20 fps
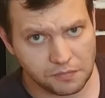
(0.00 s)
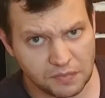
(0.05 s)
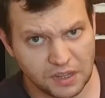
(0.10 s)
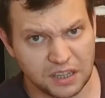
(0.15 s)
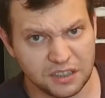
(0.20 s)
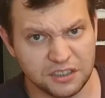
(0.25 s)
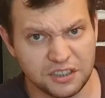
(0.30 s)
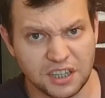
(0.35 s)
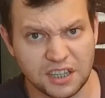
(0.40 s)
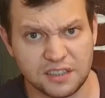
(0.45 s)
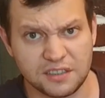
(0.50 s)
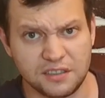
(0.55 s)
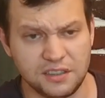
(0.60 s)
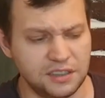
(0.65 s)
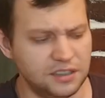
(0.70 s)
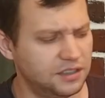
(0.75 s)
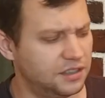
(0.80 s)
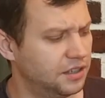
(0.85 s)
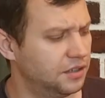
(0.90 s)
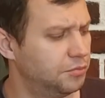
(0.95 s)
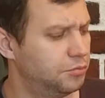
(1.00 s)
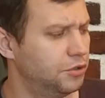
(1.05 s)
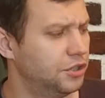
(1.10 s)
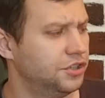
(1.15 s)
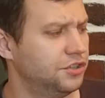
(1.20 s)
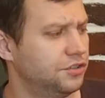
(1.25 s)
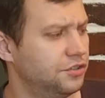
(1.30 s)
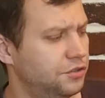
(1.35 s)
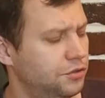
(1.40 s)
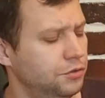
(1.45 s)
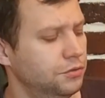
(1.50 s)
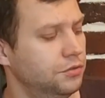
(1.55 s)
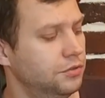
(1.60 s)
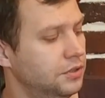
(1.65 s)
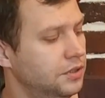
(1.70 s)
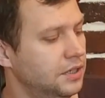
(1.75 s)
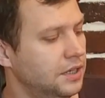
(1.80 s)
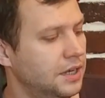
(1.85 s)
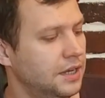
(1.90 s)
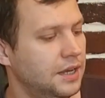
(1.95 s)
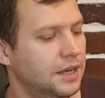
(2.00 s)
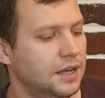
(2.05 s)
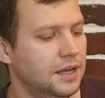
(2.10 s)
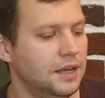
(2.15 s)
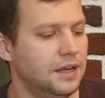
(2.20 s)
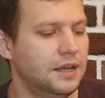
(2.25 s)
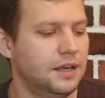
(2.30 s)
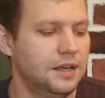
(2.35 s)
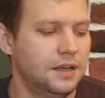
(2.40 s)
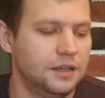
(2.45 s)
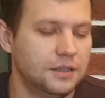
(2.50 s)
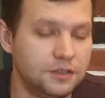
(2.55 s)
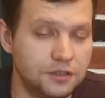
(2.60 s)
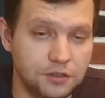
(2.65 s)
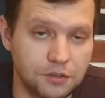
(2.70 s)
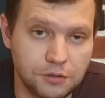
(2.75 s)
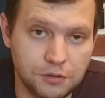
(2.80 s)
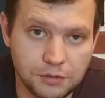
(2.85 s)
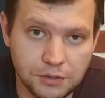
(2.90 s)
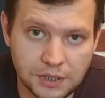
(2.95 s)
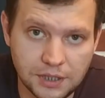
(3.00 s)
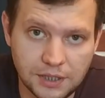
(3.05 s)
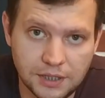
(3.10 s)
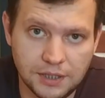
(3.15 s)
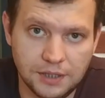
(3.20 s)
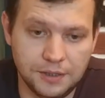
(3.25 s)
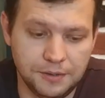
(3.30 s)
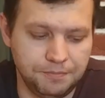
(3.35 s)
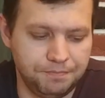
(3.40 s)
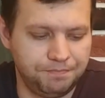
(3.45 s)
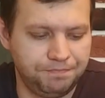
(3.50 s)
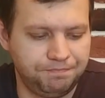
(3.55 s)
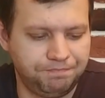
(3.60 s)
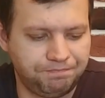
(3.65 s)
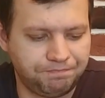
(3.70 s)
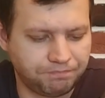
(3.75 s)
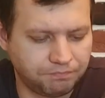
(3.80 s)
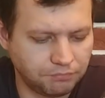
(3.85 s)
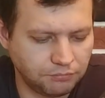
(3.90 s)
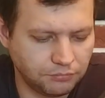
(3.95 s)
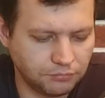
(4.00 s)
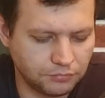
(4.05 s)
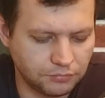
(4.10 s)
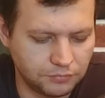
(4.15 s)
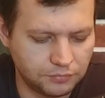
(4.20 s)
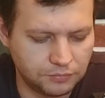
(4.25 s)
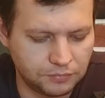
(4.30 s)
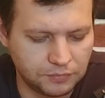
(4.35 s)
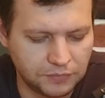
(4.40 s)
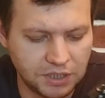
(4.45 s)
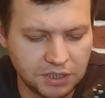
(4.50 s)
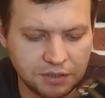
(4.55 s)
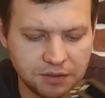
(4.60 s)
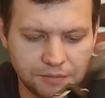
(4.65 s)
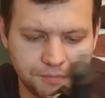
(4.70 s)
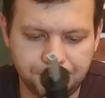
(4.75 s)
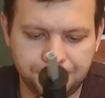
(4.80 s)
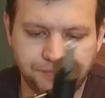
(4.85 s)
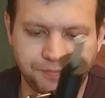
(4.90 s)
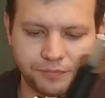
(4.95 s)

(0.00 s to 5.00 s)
adjust the calibration screw. So then